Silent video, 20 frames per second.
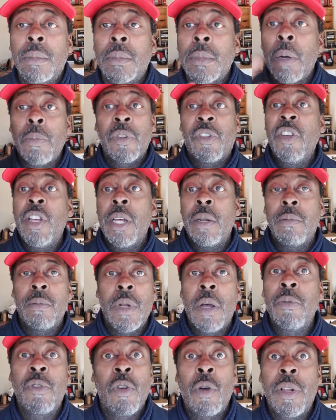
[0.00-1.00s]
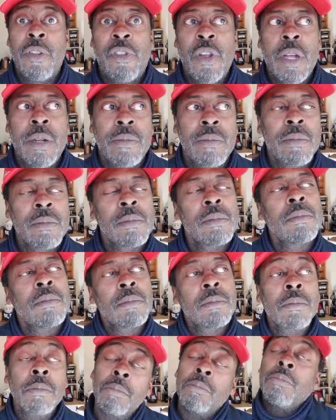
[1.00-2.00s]
That was it. That was all he said.
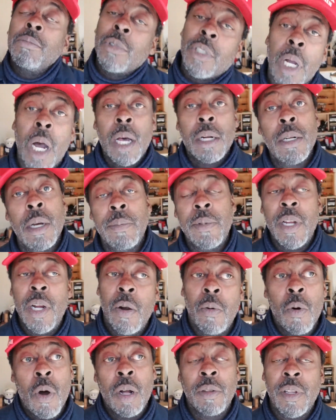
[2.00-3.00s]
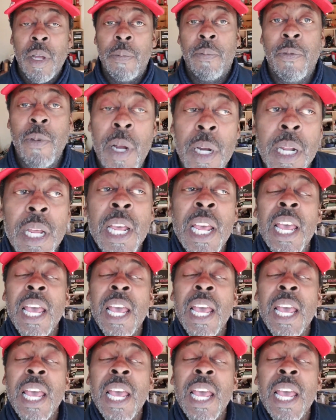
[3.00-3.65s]
Got up there, walked up front.